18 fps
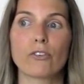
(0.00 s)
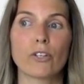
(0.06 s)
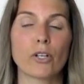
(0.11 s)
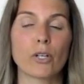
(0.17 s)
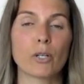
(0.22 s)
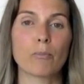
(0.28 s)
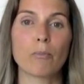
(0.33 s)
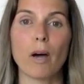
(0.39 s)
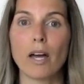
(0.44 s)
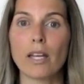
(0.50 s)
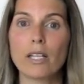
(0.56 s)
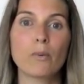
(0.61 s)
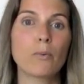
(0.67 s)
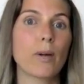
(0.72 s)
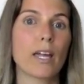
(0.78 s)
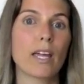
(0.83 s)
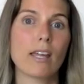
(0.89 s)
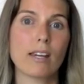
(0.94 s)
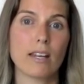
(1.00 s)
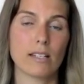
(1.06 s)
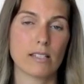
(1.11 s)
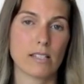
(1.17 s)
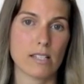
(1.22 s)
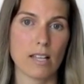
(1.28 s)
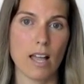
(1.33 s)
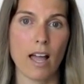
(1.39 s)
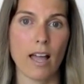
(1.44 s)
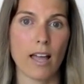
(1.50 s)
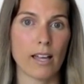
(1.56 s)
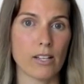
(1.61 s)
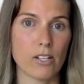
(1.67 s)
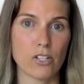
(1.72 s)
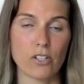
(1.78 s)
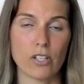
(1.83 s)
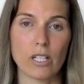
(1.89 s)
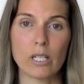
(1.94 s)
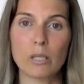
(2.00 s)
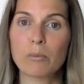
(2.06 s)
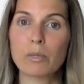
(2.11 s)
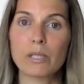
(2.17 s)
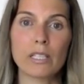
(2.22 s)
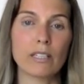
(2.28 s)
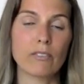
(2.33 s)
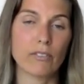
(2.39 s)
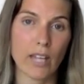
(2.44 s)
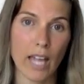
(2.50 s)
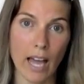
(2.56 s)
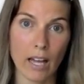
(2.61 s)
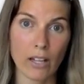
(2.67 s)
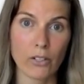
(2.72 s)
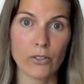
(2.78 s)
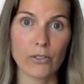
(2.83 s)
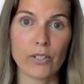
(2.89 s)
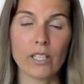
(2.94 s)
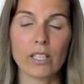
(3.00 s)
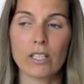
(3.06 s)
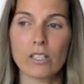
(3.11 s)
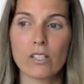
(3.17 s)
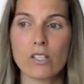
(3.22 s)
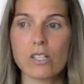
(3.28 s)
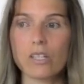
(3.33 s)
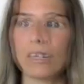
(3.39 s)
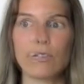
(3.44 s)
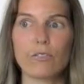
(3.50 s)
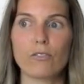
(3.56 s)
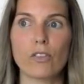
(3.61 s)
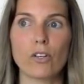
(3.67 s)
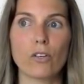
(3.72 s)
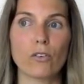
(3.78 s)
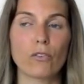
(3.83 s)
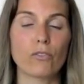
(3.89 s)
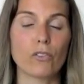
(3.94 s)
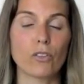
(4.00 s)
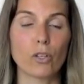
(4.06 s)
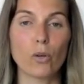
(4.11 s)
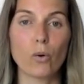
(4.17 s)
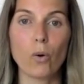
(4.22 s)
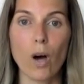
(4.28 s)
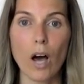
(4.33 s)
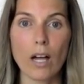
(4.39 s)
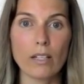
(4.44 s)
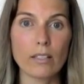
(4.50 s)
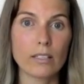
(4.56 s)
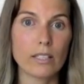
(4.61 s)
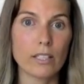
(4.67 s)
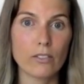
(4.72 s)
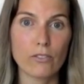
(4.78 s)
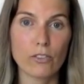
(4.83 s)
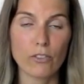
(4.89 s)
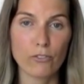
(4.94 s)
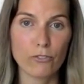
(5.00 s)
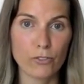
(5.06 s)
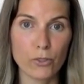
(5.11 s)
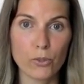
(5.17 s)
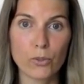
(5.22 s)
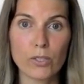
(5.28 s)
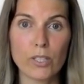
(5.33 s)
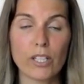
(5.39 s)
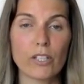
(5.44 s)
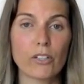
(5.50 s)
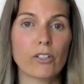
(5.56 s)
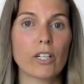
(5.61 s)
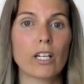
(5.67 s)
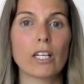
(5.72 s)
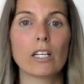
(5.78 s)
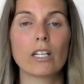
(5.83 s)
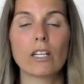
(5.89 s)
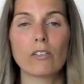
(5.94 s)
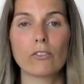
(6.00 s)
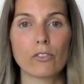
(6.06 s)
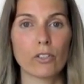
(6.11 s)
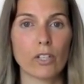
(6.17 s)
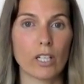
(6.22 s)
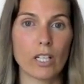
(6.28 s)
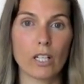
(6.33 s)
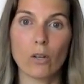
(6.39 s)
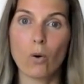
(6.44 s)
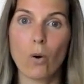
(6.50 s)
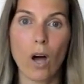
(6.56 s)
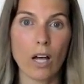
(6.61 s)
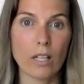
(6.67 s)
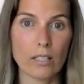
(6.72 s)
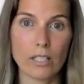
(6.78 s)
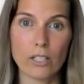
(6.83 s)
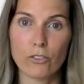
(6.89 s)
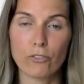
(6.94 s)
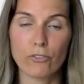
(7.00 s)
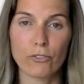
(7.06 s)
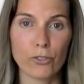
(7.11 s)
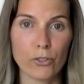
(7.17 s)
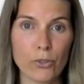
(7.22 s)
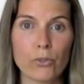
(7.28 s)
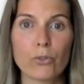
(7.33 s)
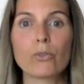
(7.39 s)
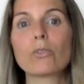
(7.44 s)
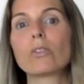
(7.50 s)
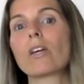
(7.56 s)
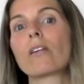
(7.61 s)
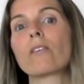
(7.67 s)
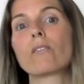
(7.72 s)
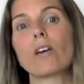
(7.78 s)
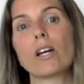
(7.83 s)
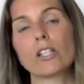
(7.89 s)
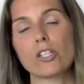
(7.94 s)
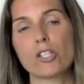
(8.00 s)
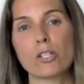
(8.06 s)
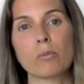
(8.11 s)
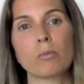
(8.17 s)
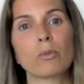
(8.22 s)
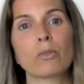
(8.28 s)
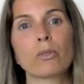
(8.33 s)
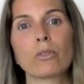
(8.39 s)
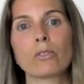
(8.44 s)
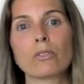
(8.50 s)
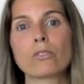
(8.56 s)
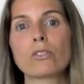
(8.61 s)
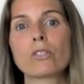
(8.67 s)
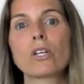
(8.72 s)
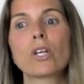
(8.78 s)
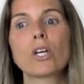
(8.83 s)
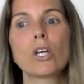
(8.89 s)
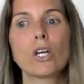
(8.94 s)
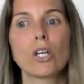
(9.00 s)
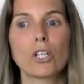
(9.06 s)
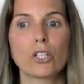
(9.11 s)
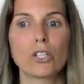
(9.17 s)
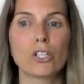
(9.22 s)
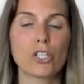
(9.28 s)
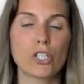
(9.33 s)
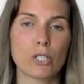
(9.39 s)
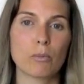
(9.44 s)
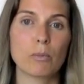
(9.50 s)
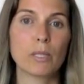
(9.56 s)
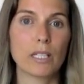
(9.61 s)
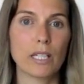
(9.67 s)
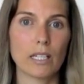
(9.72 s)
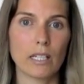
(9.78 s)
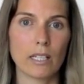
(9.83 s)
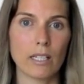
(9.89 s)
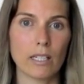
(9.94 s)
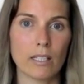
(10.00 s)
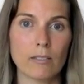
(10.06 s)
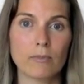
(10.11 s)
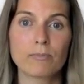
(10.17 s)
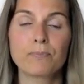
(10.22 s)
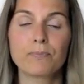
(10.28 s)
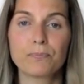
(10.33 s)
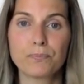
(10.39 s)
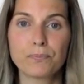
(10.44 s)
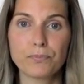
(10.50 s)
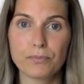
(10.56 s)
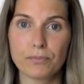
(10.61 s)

for your body weight and size, you're getting plenty of calories, if the quality of the food that you're getting, if you're getting quality fruit and vegetables, you should be getting